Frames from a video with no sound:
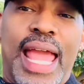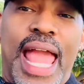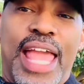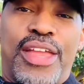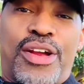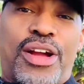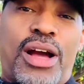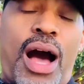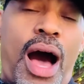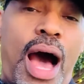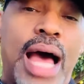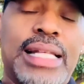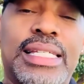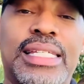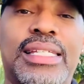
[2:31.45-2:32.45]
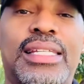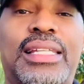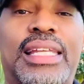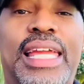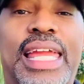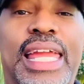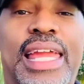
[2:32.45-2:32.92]
and you're
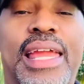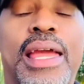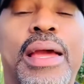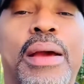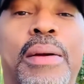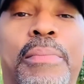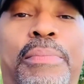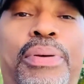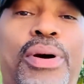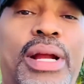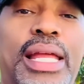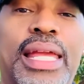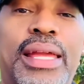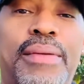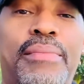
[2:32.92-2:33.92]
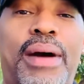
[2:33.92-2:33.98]
constantly putting